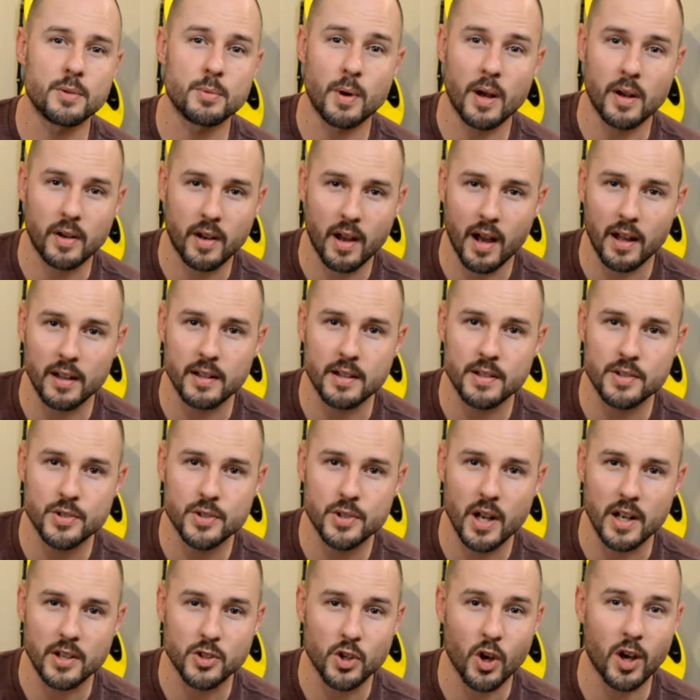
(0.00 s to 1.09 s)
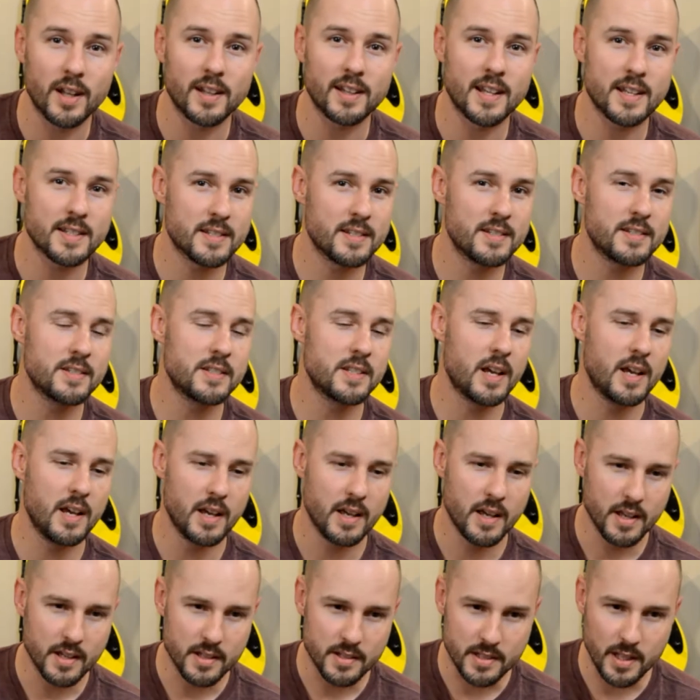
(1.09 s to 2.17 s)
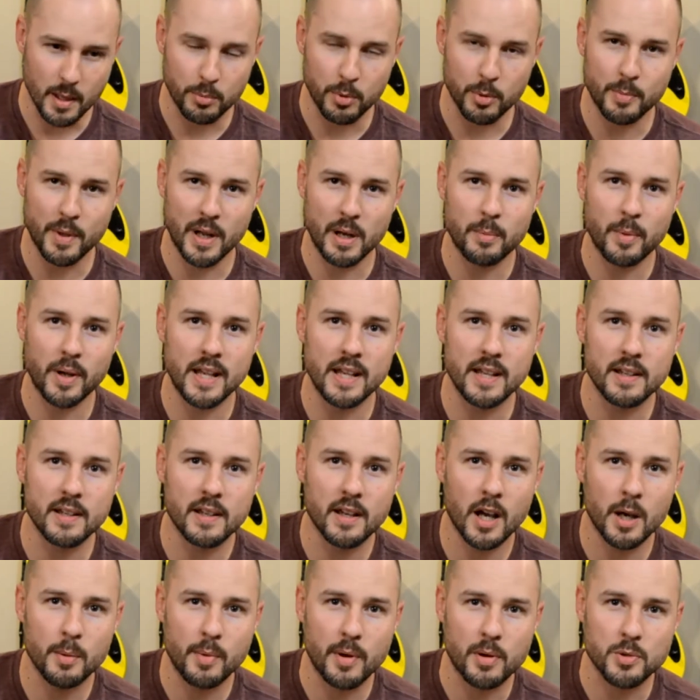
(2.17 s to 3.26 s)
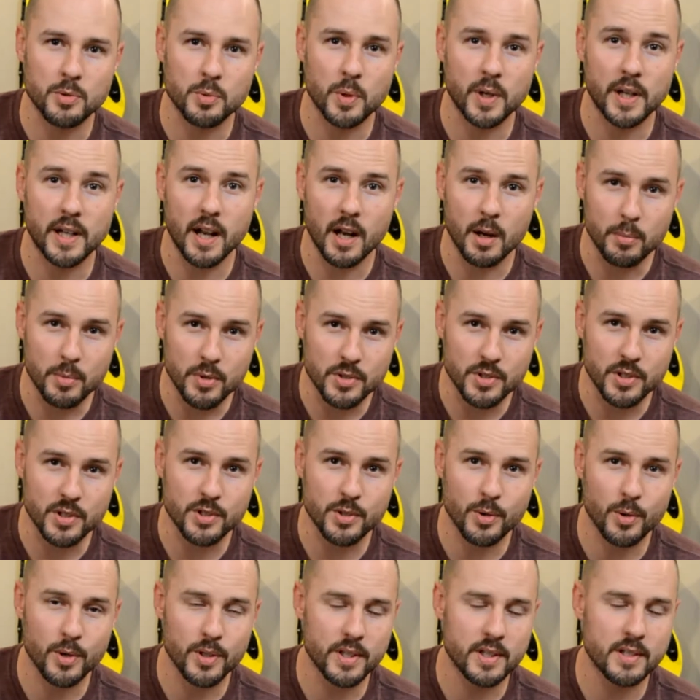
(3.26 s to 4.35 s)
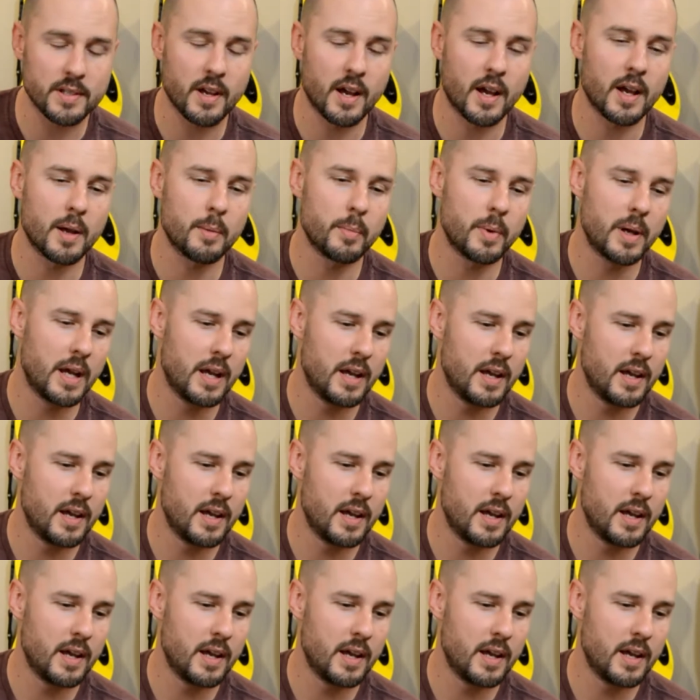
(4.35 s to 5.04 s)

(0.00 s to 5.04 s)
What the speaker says: throughout college I taught lessons, supplemented my income. I was working at a music store at the time.